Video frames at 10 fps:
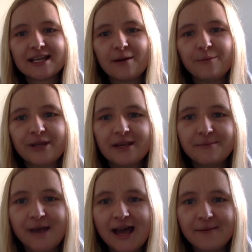aren't being
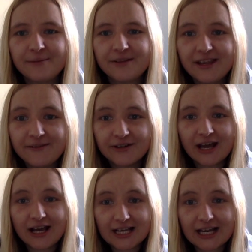met, but even
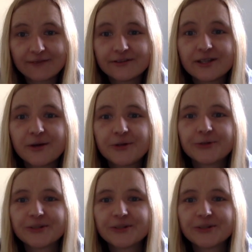our kind of social